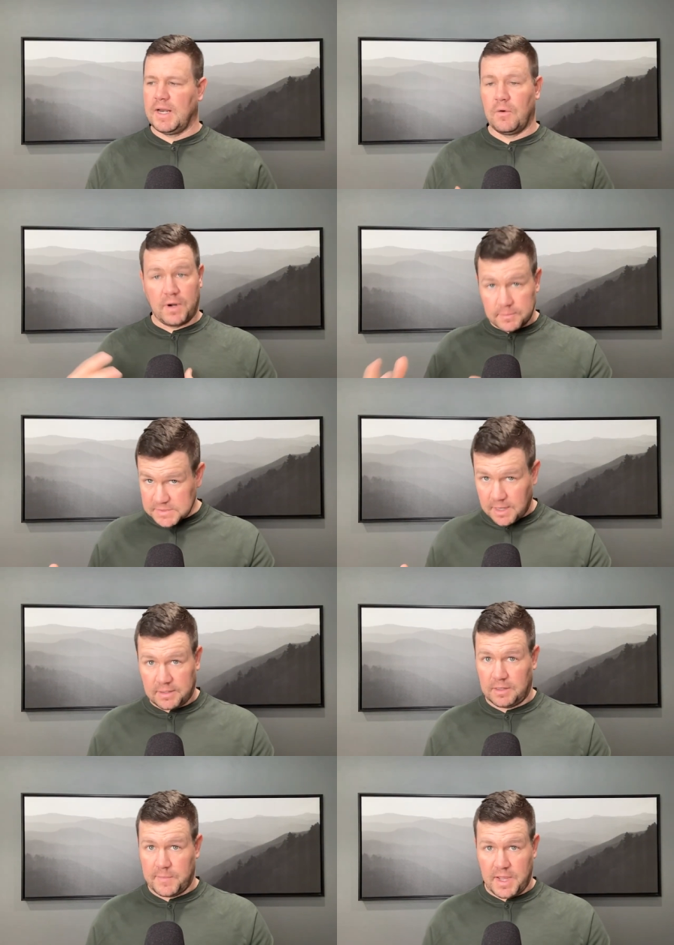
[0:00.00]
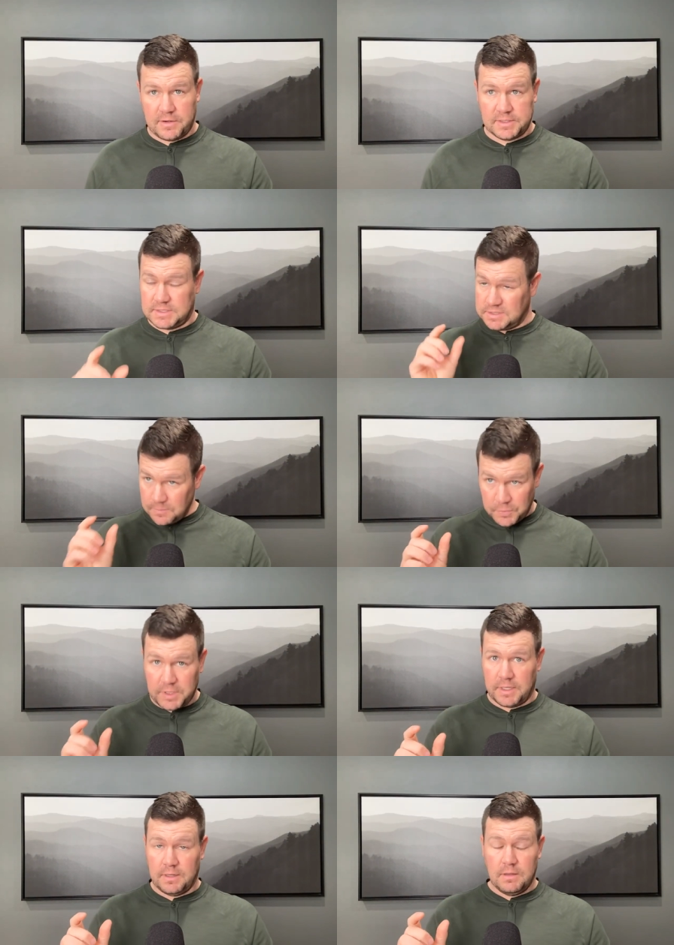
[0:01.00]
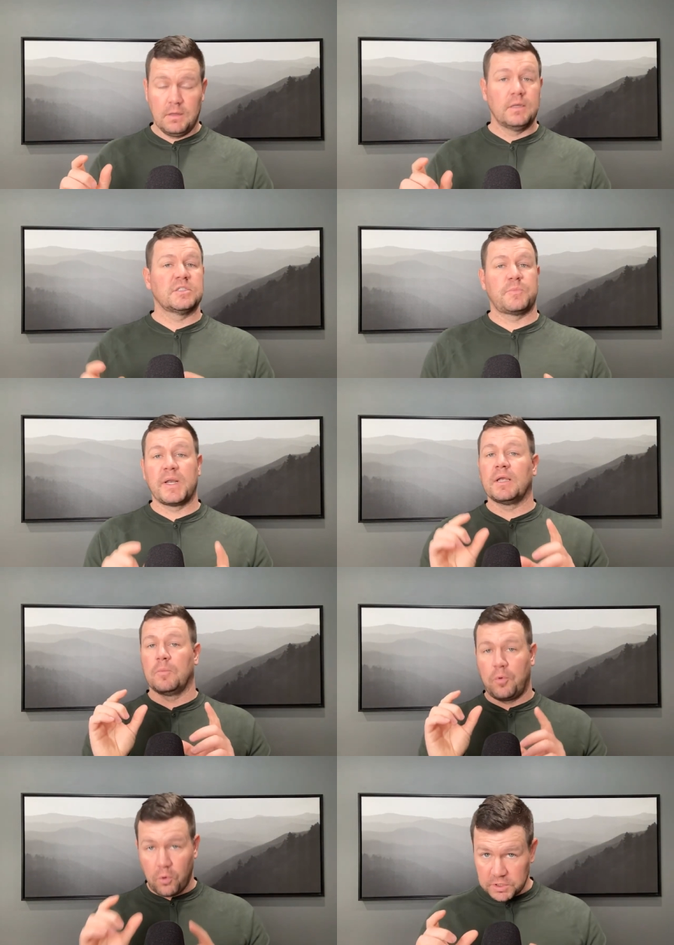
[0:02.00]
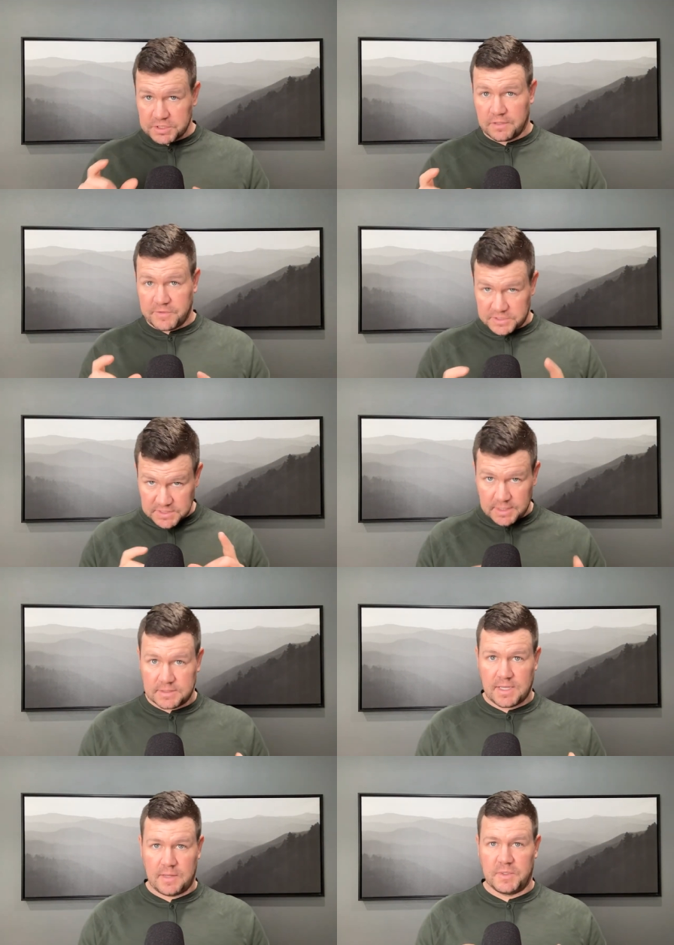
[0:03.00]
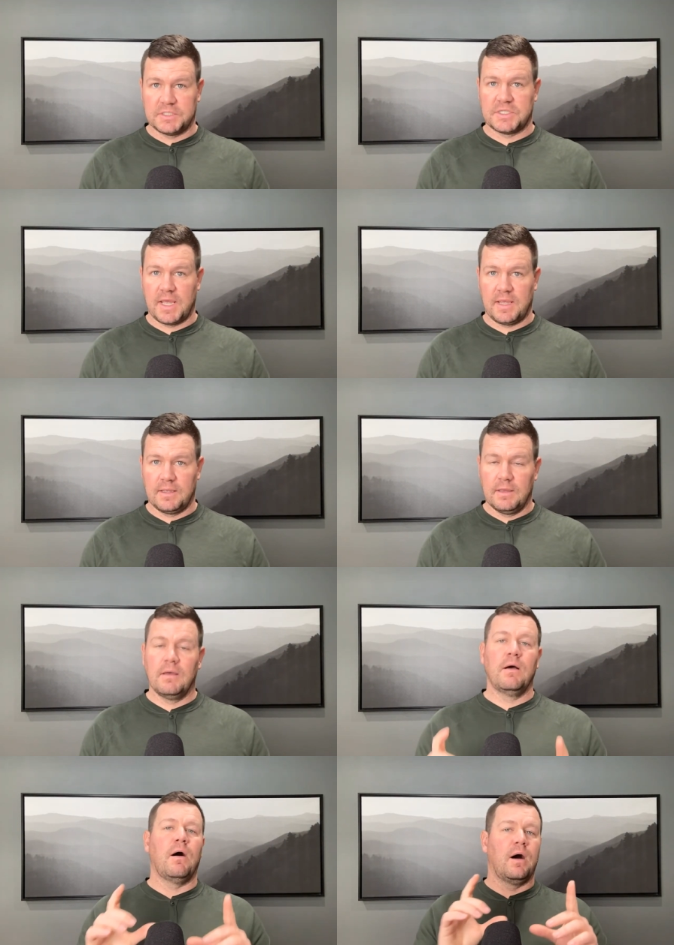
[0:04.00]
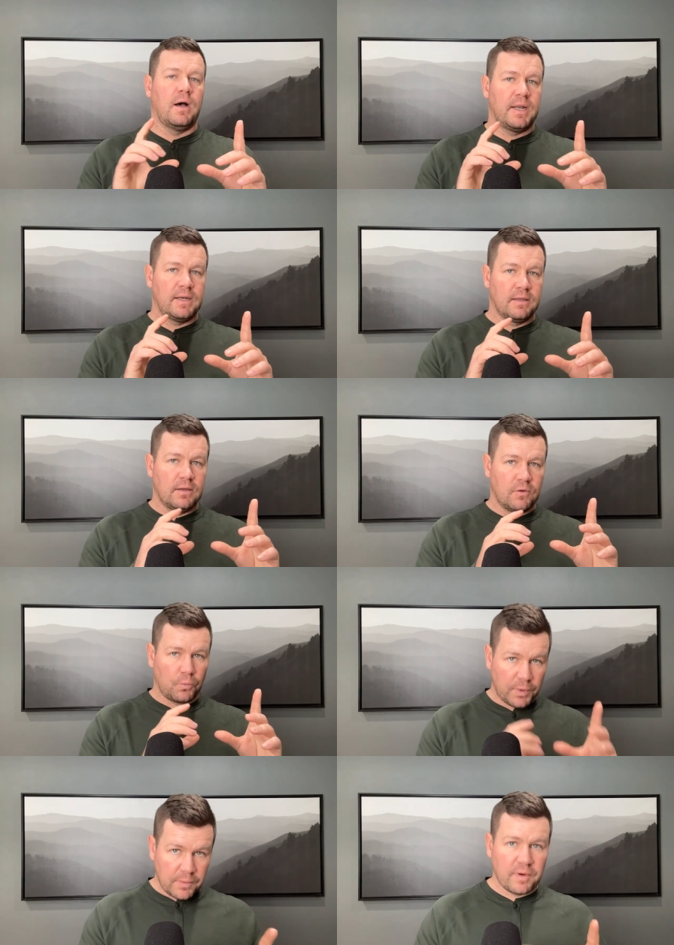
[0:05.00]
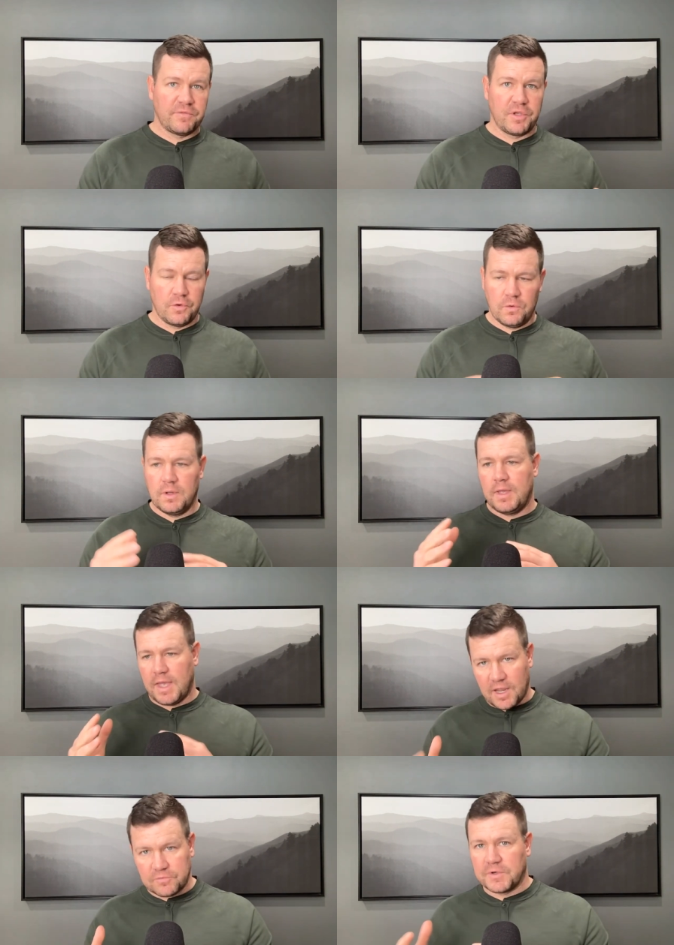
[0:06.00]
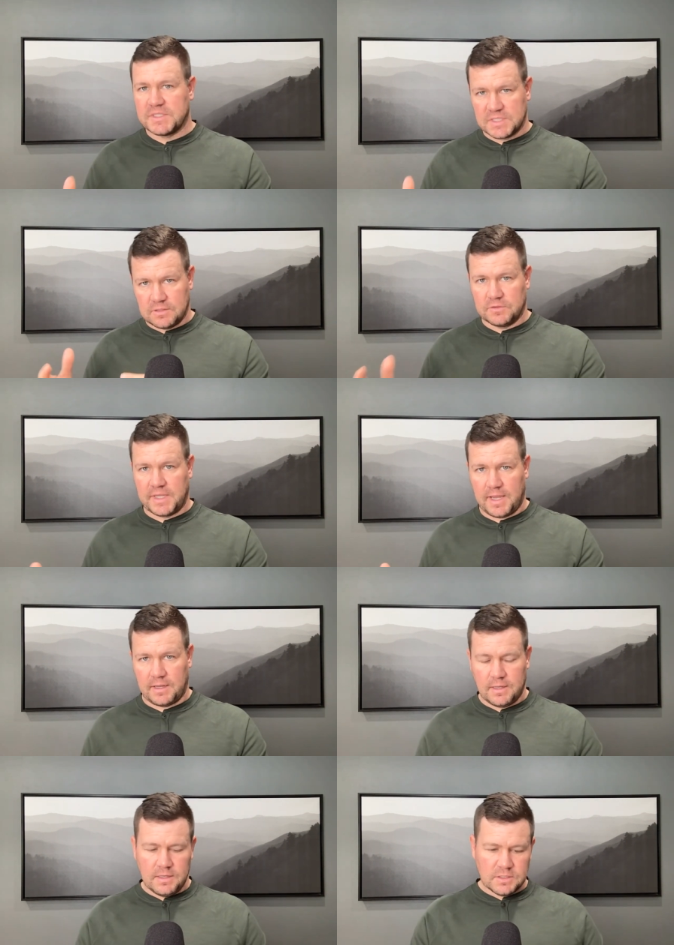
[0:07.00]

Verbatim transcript: Now, what I'm talking about is simply spending a portion of your study time each day on re review every single day.